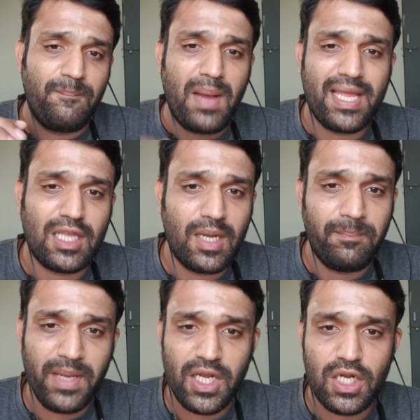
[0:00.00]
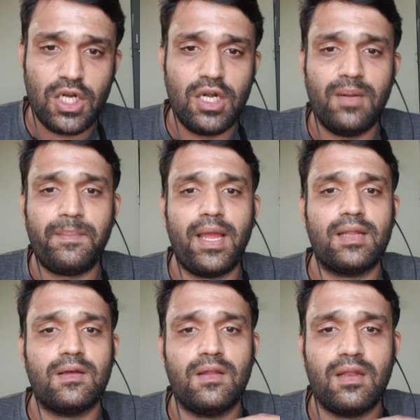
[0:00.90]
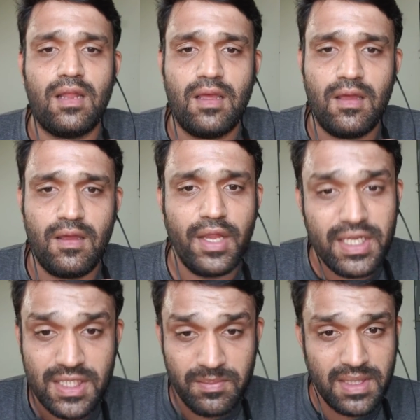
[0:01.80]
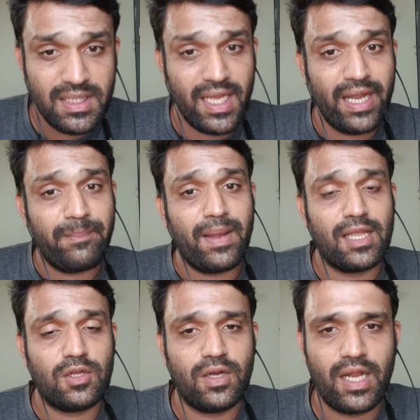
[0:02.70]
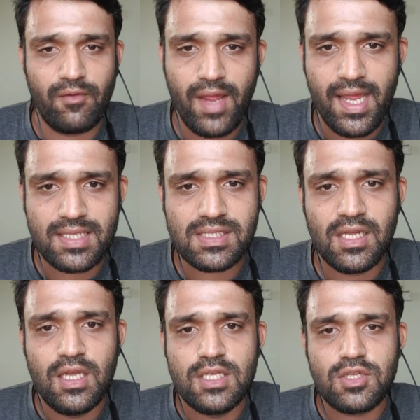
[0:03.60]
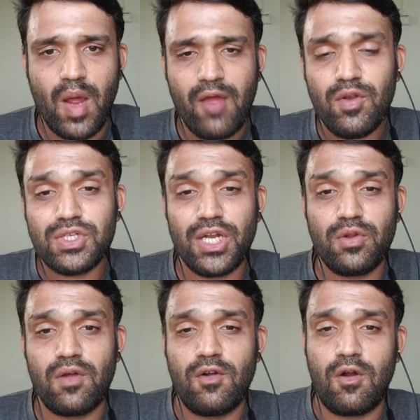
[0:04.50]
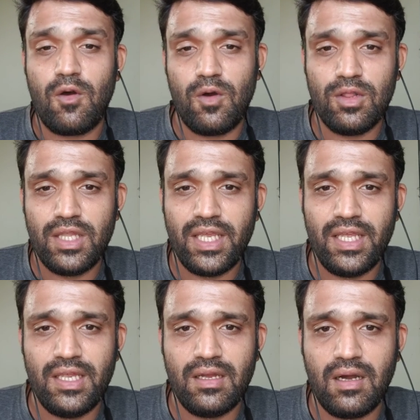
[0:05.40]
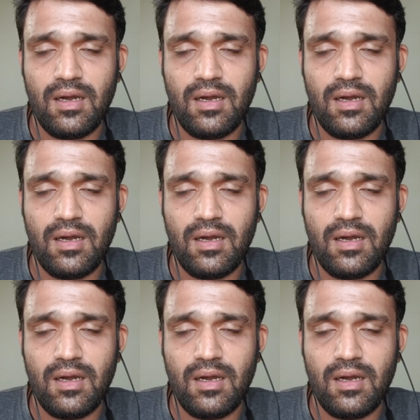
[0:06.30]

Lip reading: Python beginner, Python intermediate, Python advanced. So I will try to cover all the